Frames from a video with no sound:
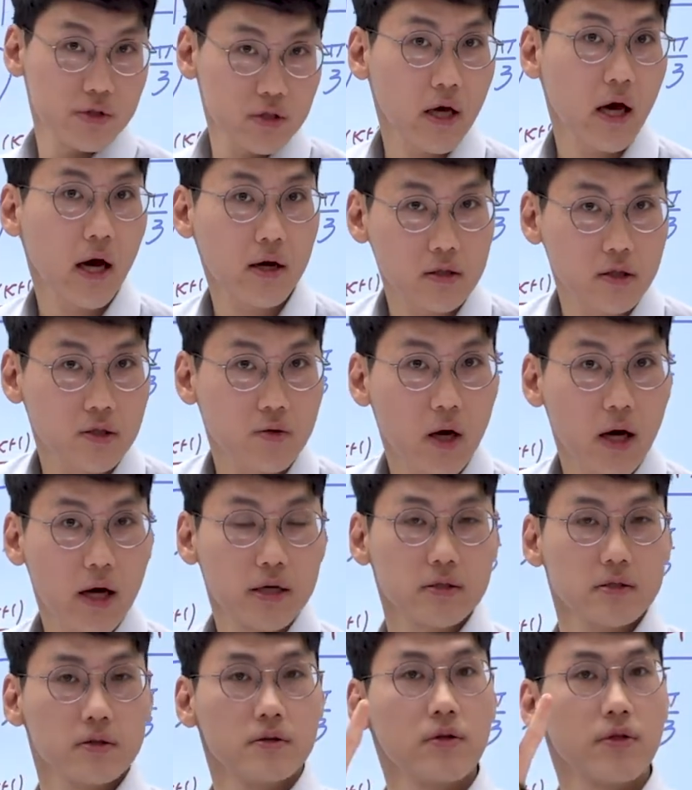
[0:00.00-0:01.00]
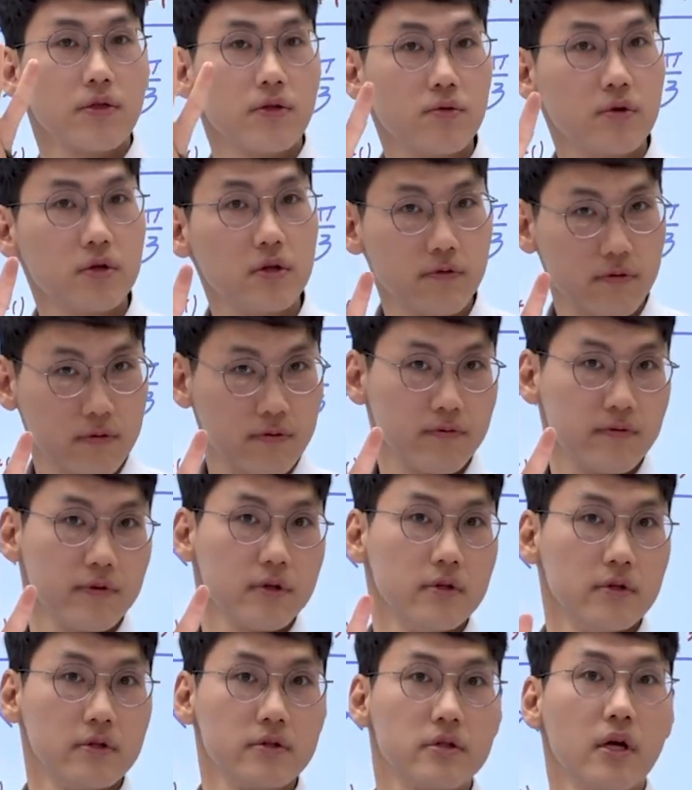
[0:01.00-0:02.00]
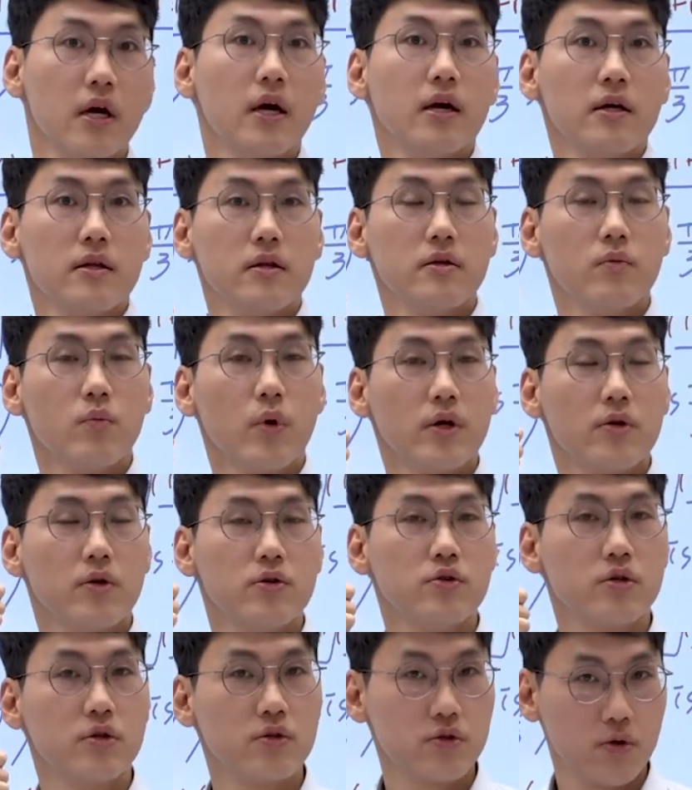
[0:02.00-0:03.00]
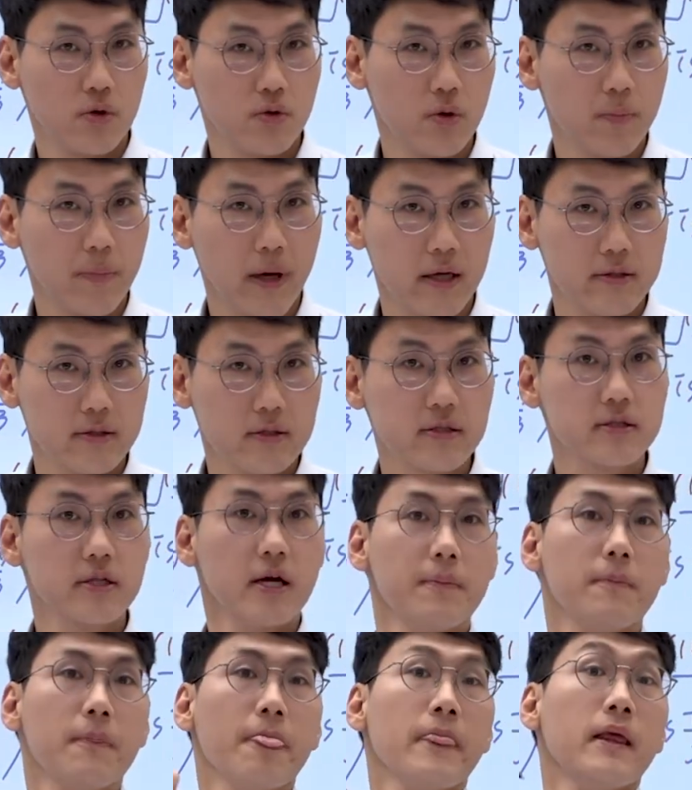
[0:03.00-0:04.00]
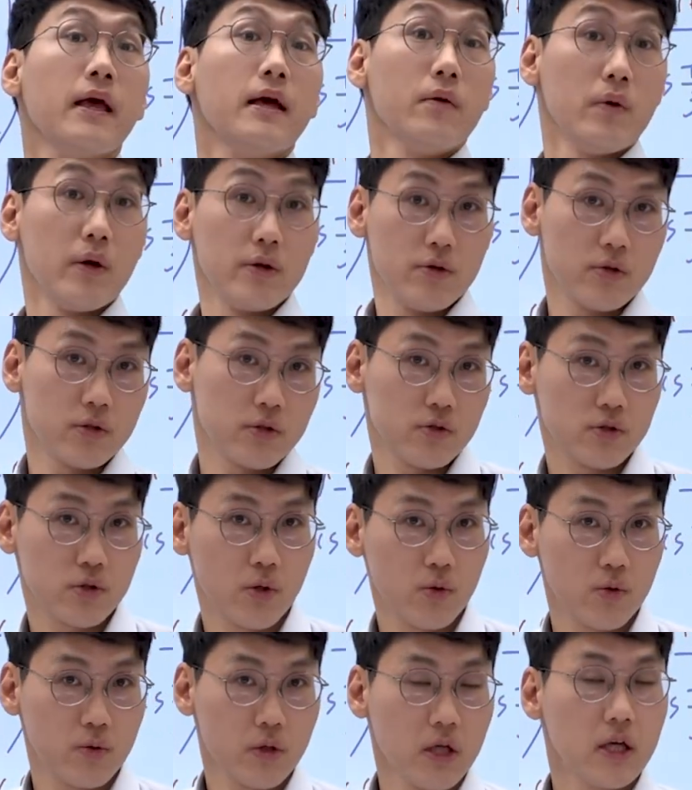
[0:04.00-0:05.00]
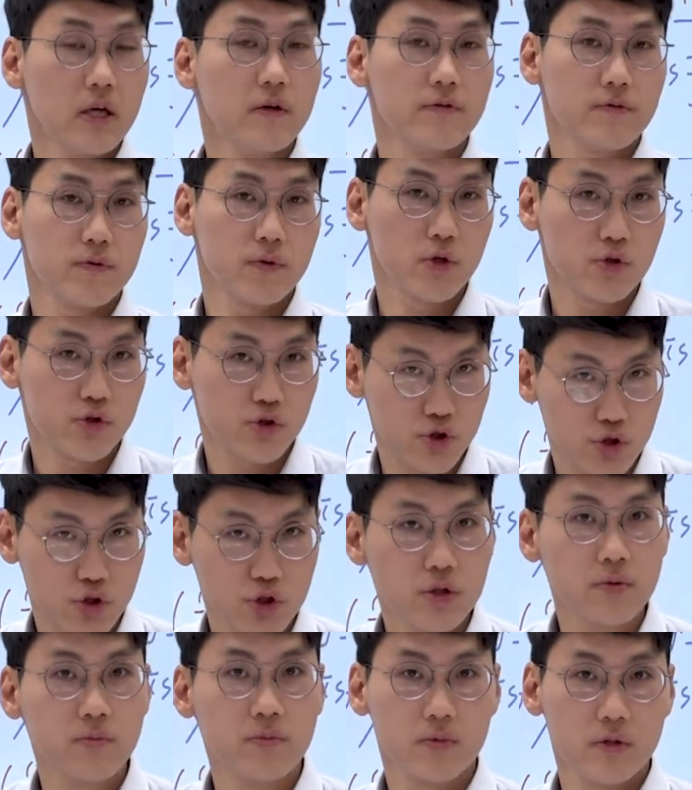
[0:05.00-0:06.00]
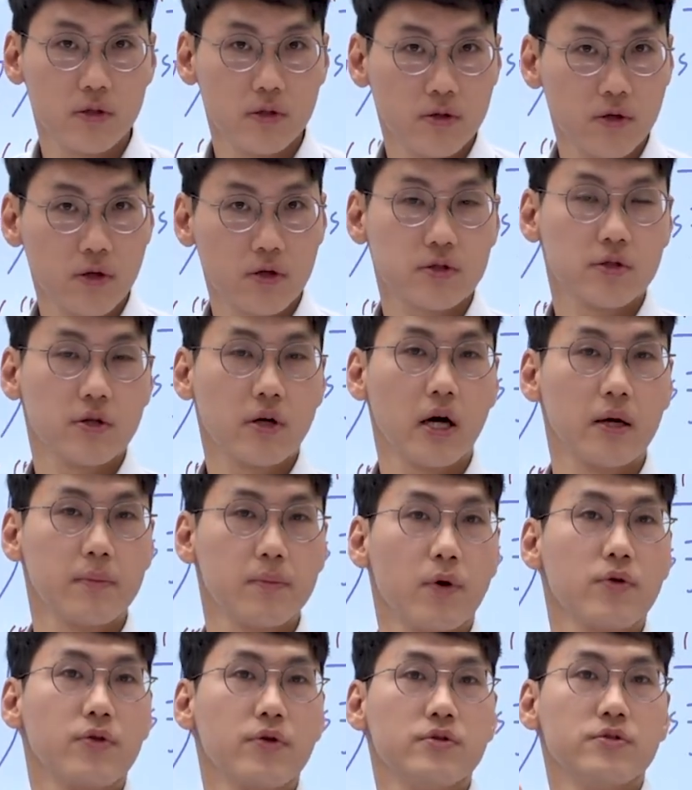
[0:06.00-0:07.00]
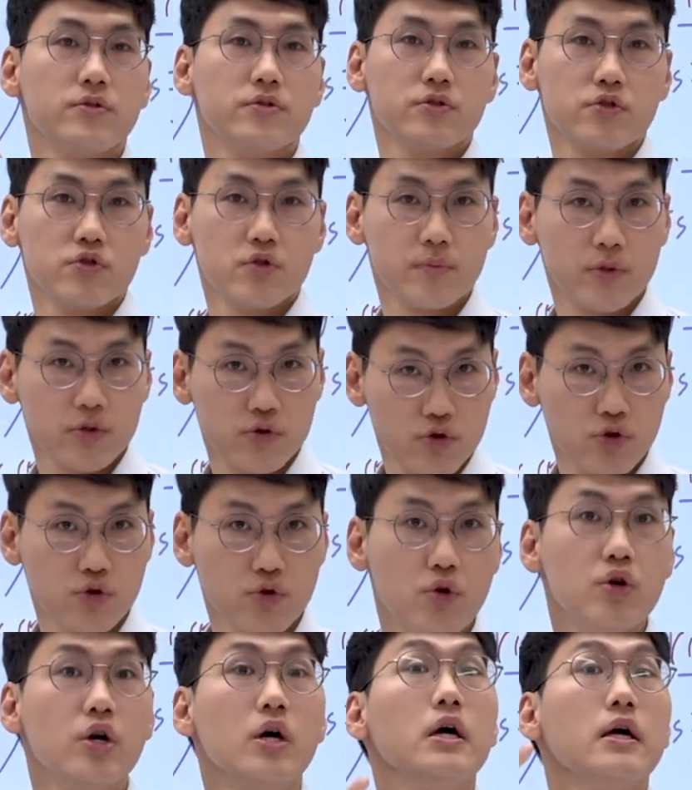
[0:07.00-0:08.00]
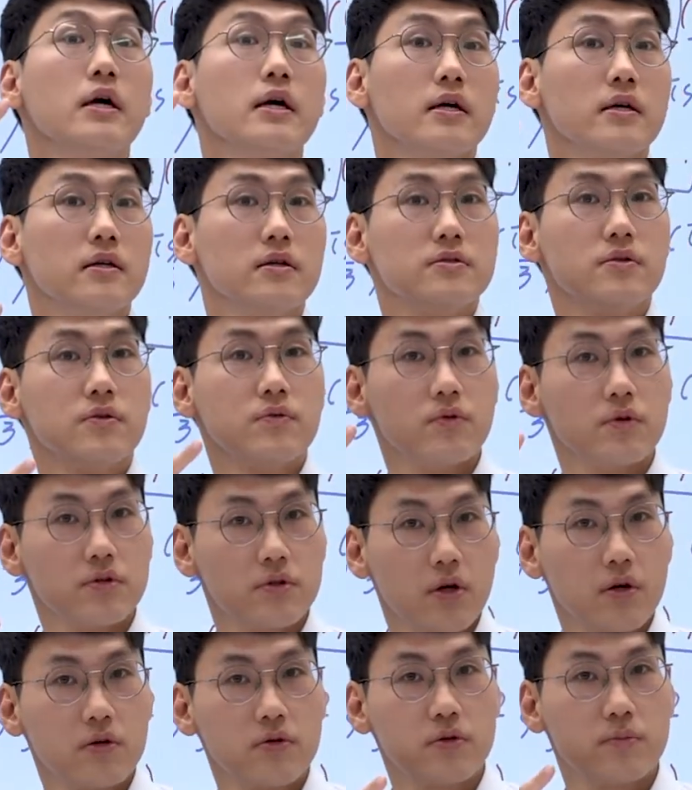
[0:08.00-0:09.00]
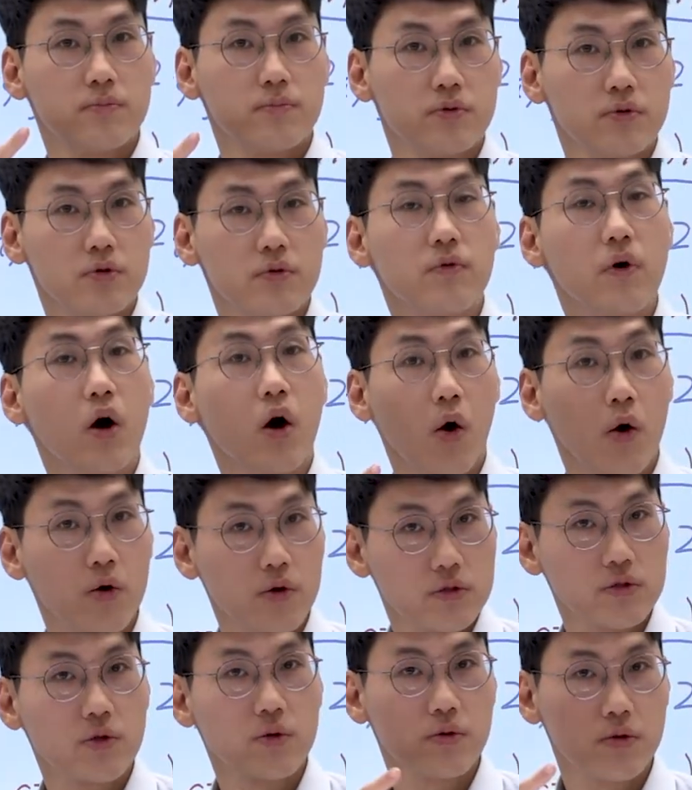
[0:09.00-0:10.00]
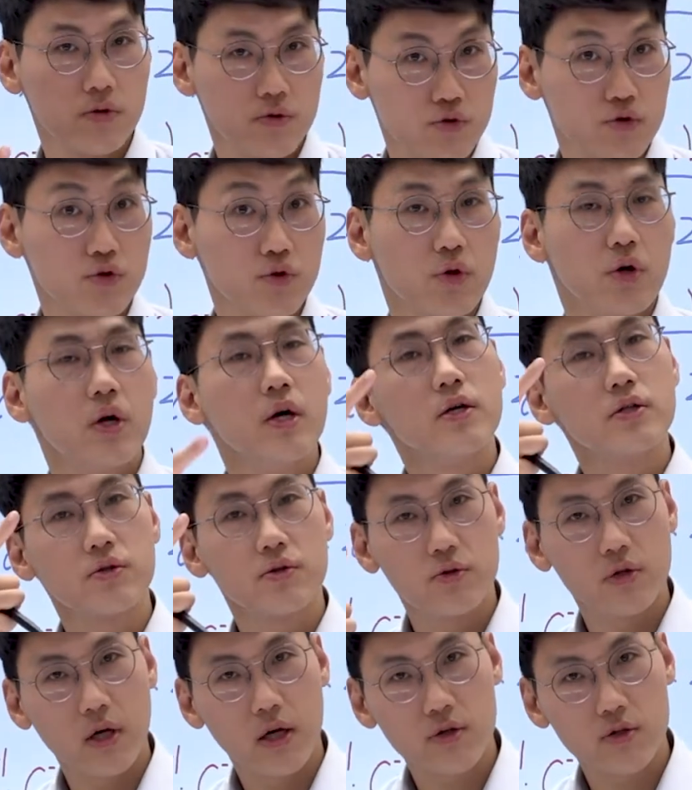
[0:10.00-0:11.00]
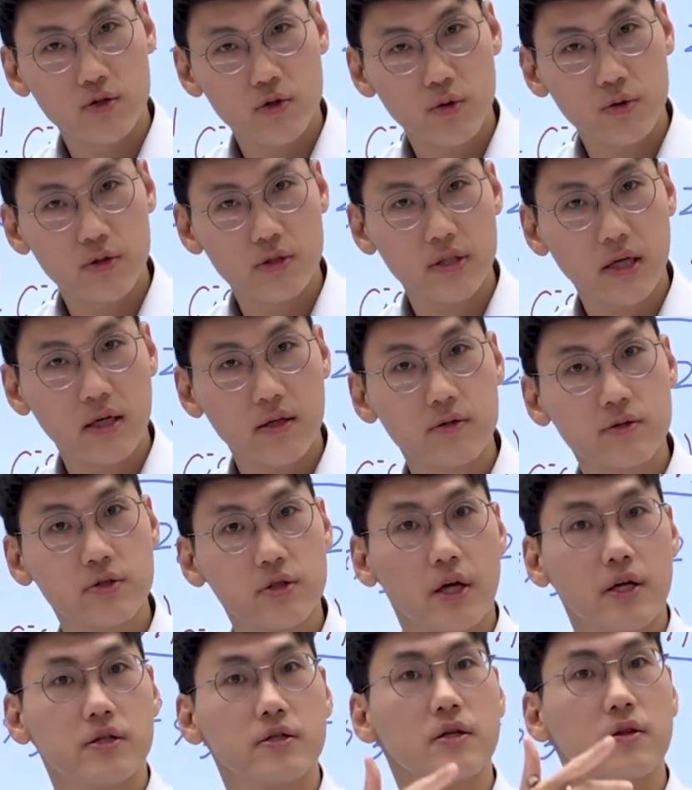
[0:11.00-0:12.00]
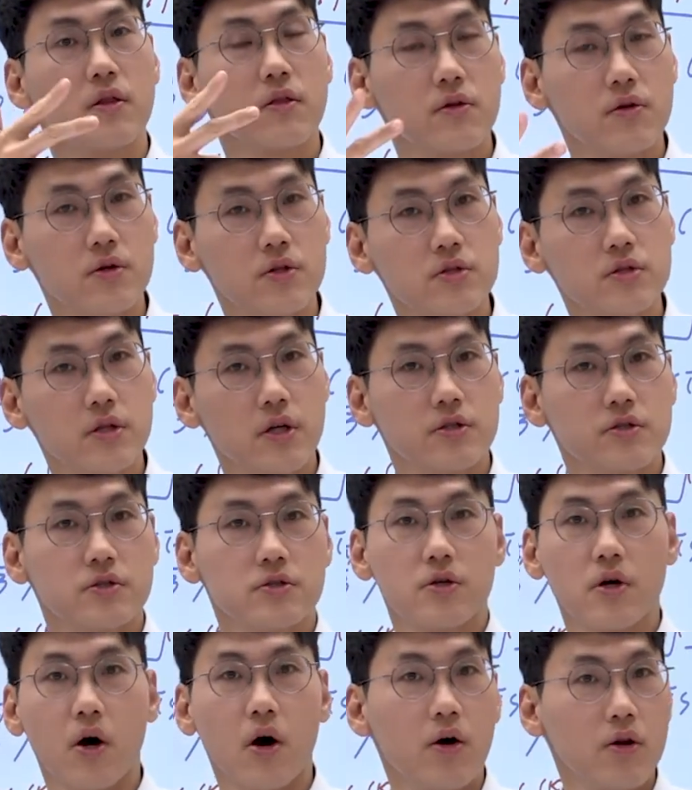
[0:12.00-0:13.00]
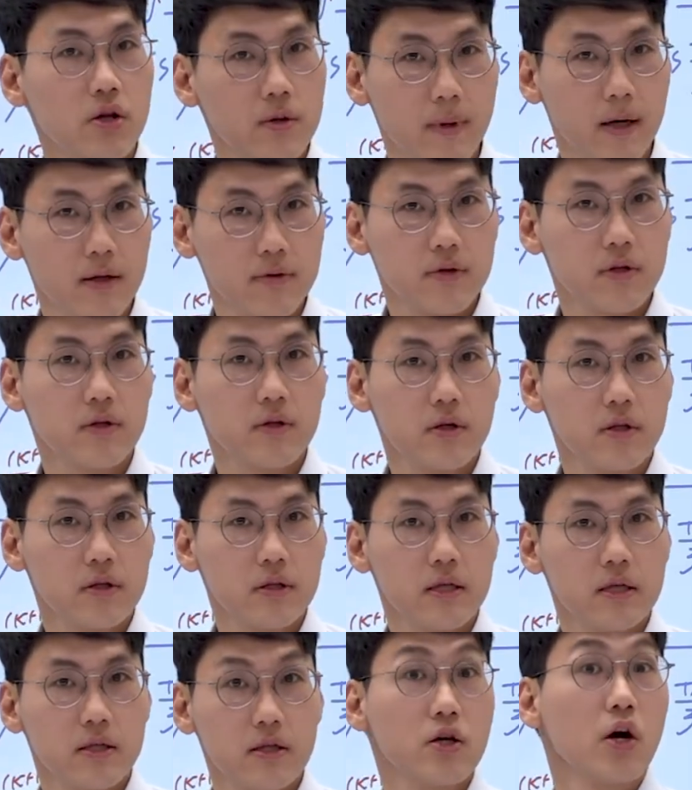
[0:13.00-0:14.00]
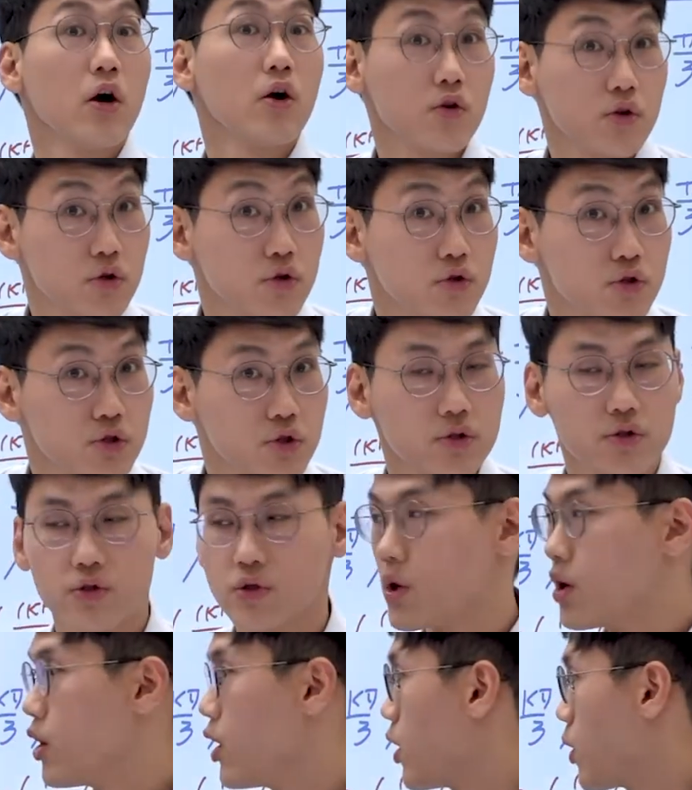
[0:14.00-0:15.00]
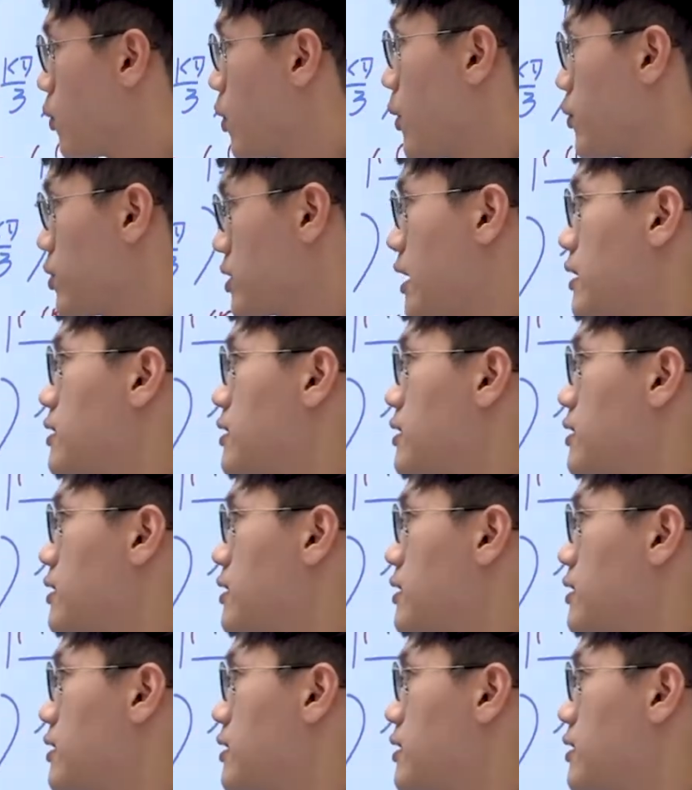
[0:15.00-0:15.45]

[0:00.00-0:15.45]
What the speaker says: categorized into 3 different fields. Whether you can show the basic step, whether you can show if we assume the induction hypothesis to be true, is the result to prove also the true. So you got to show the second stage, and third stage is all about the conclusion. So what we can